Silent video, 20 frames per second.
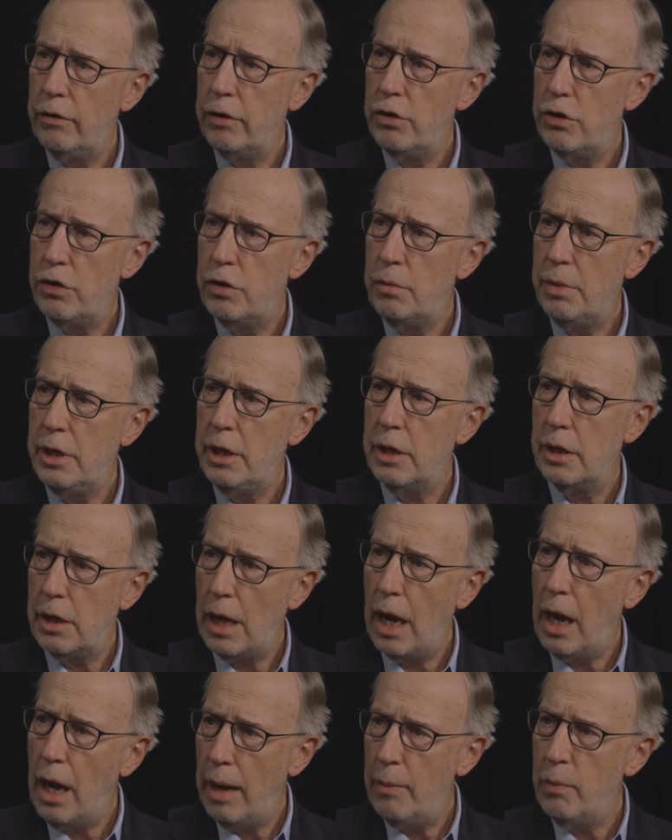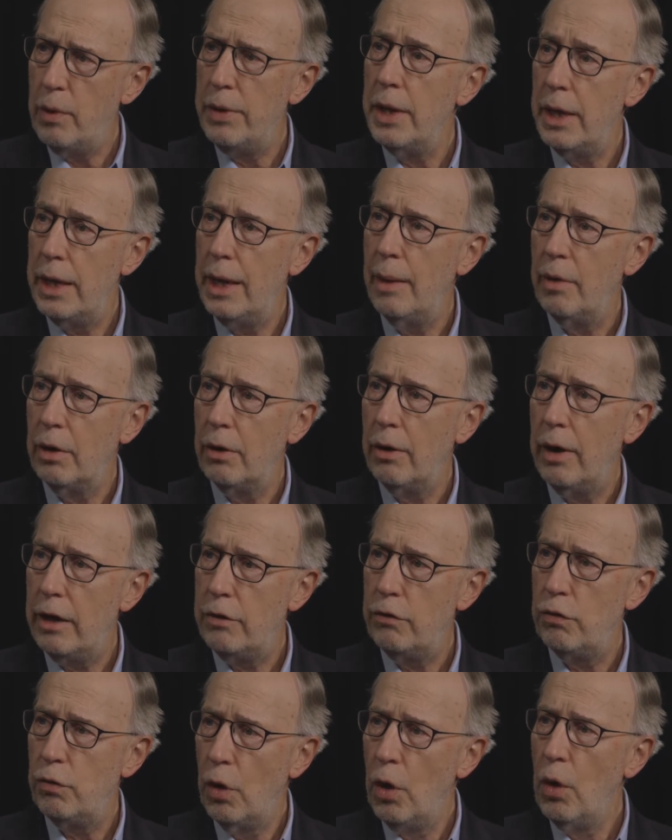this should be a time when the
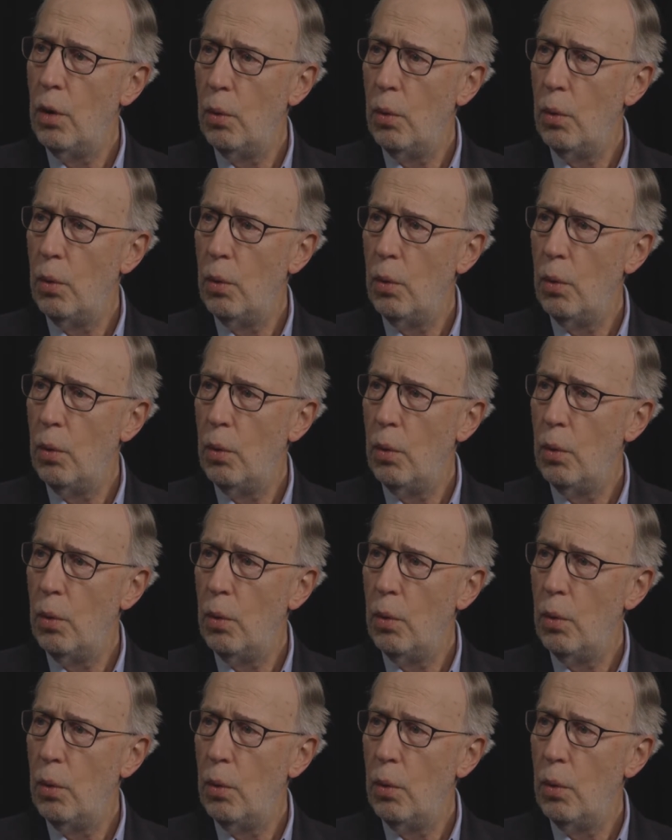Democrats